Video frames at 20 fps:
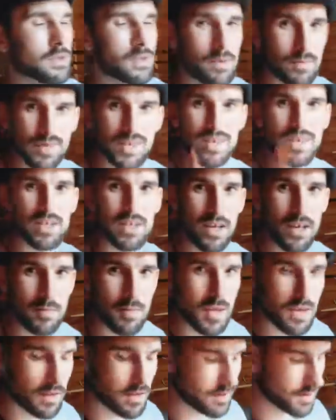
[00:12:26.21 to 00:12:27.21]
Cutting that
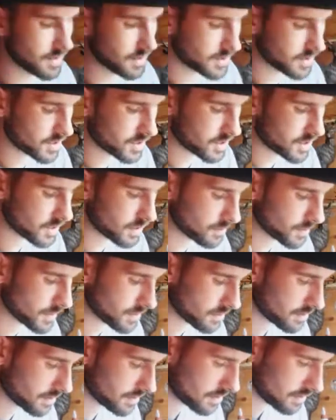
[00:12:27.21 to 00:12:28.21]
bit out, it looks stupid.
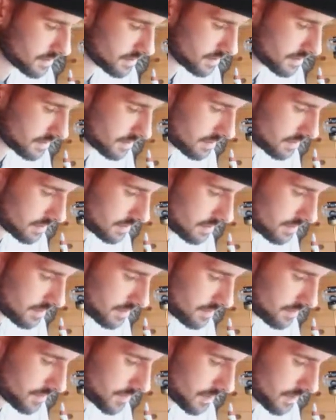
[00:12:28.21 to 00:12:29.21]

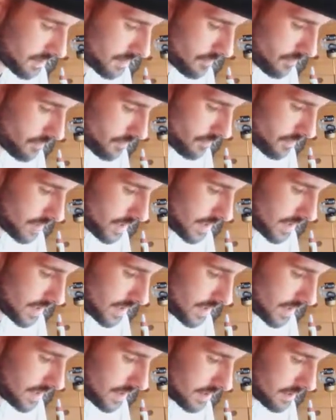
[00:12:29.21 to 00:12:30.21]
But I'm
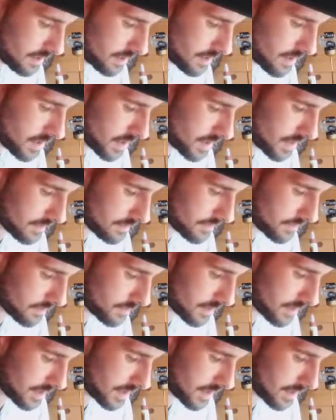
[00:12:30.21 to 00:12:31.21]
really chuffed
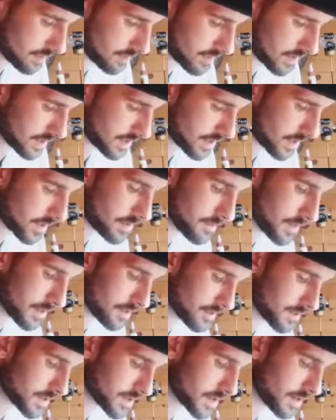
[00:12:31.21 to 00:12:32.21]
with how that came
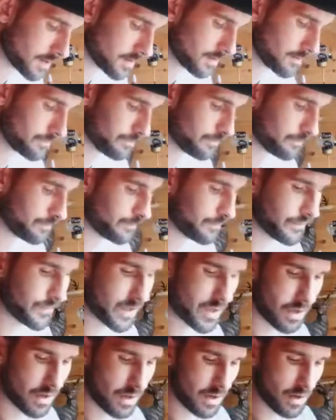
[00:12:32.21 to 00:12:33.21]
out. So,
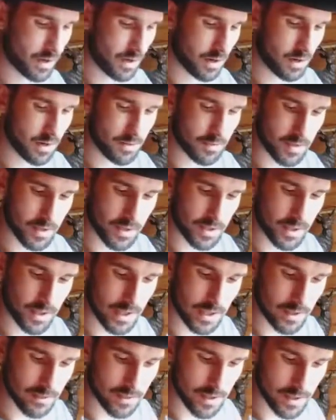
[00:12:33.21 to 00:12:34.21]
I'm going to
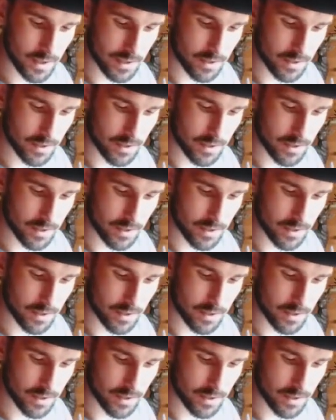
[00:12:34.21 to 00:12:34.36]
leave that to